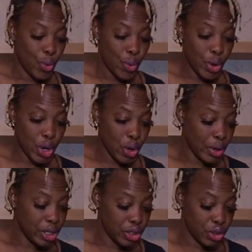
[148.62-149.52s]
We're
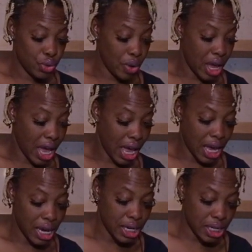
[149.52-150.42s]
going to
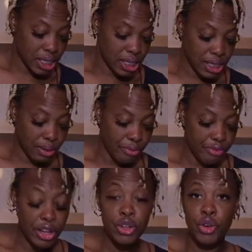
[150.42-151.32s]
add some
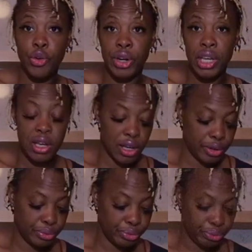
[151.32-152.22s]
fenugreek.
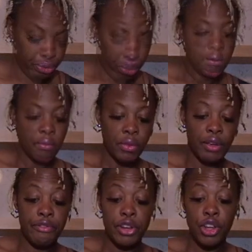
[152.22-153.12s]

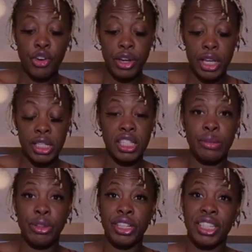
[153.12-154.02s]
Fenugreek is
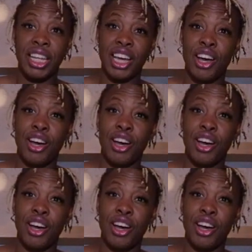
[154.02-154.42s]
similar to like